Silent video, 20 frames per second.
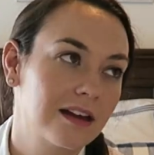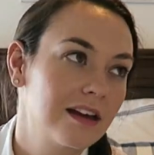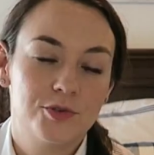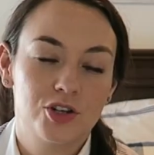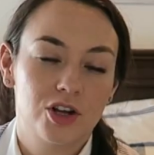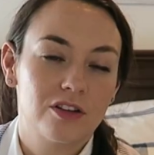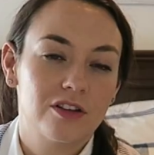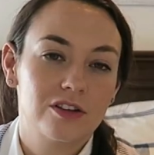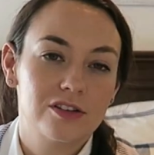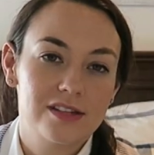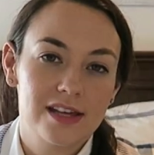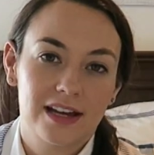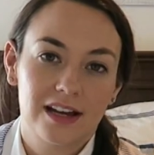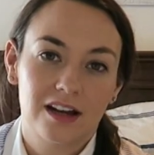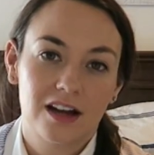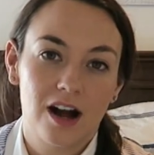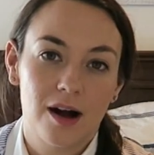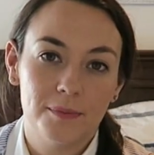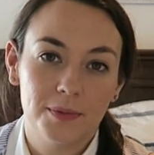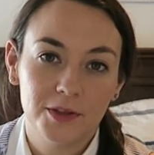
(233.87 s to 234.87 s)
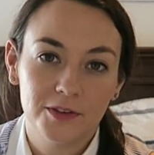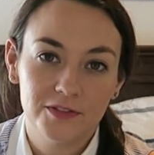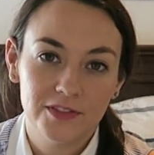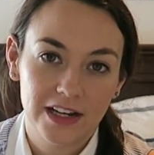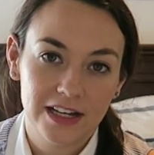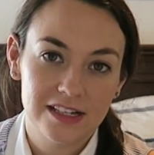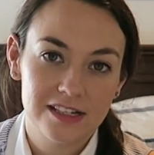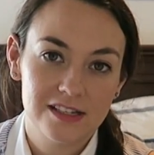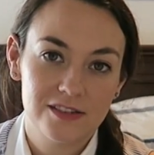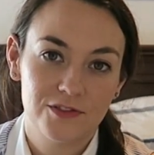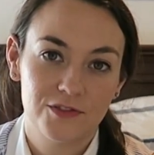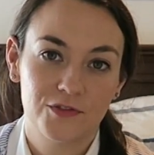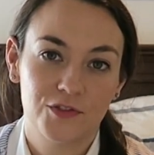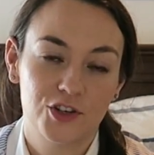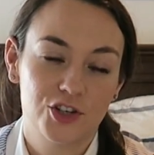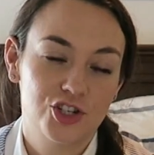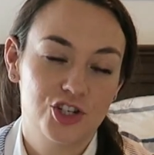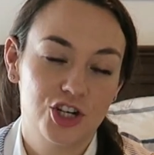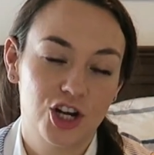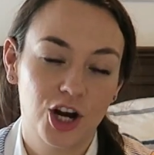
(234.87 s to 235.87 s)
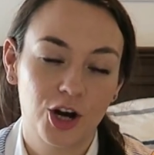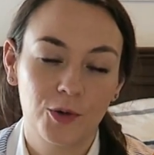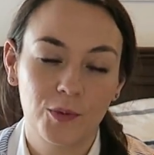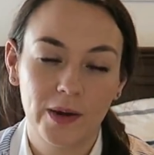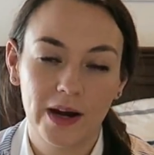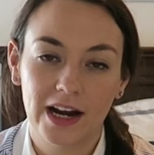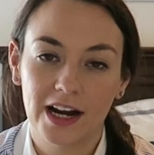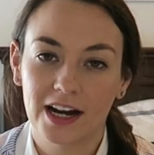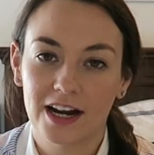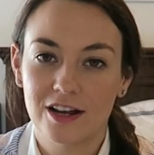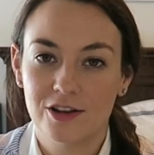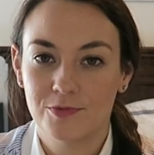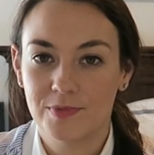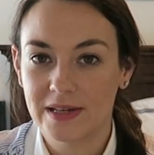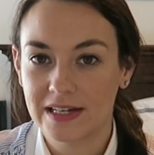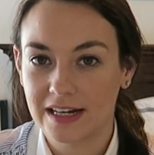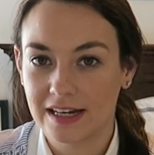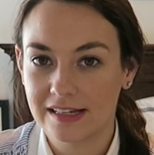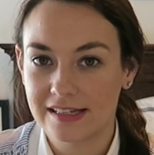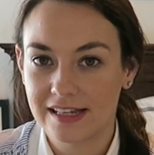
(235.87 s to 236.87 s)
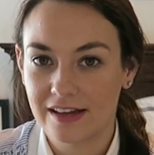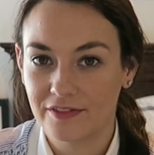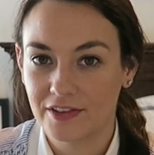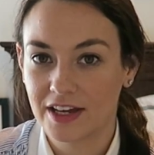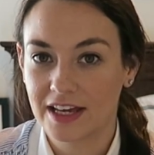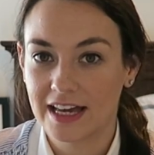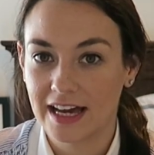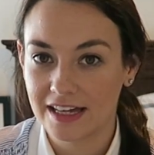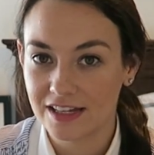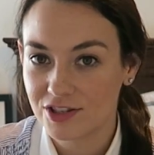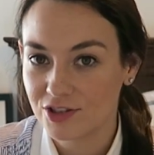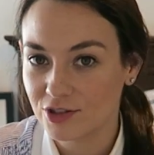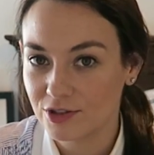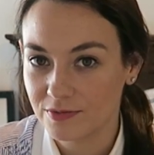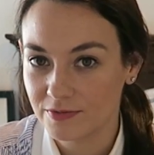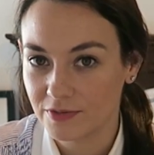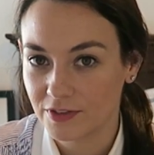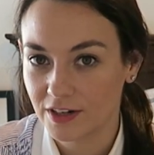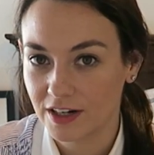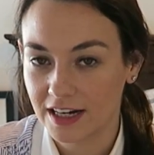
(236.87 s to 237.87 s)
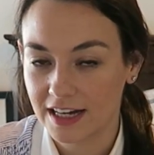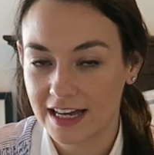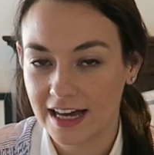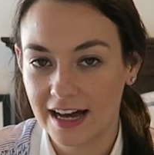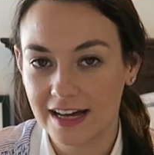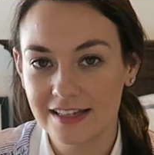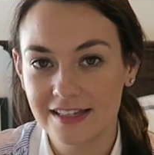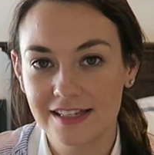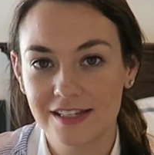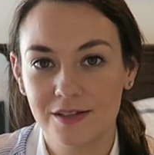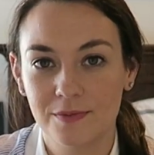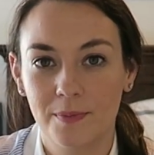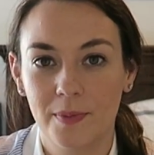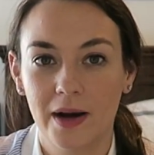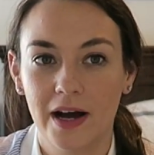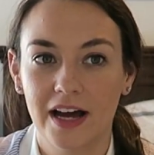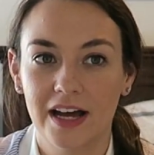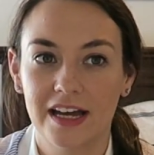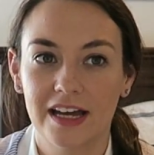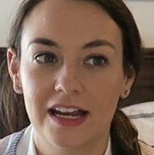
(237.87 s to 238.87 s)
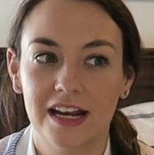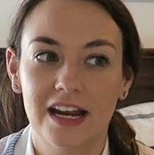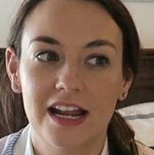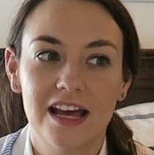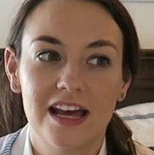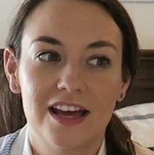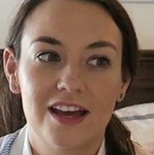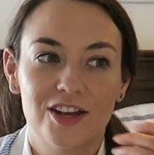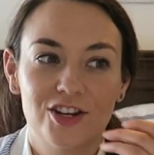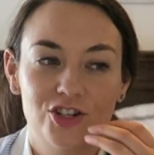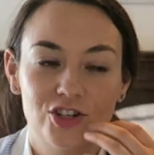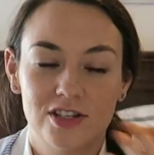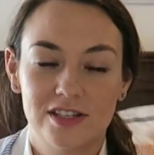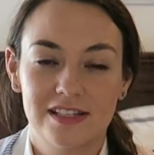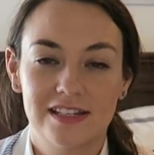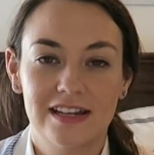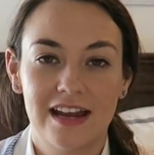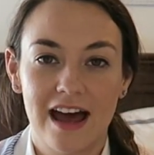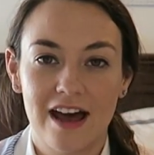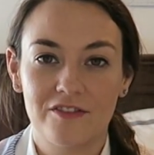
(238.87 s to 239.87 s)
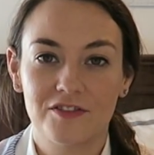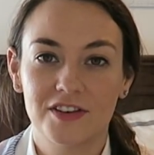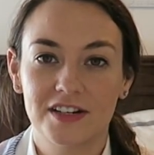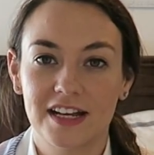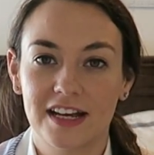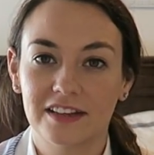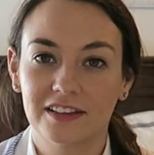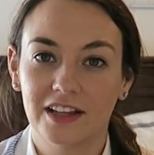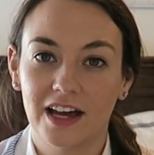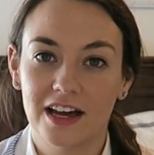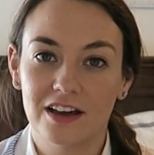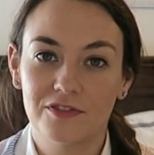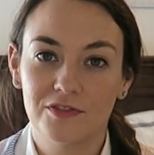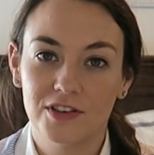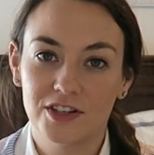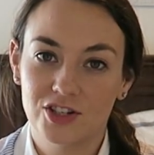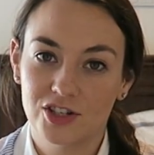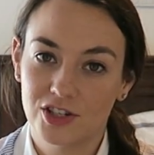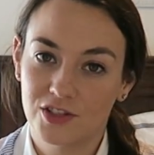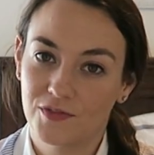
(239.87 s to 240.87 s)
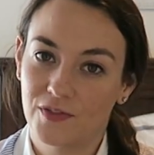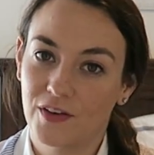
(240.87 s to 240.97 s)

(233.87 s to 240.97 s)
I'm sure there's like a couple of nights for sure where it'd be nice to have a guest room for a guest, but just in everyday life, it just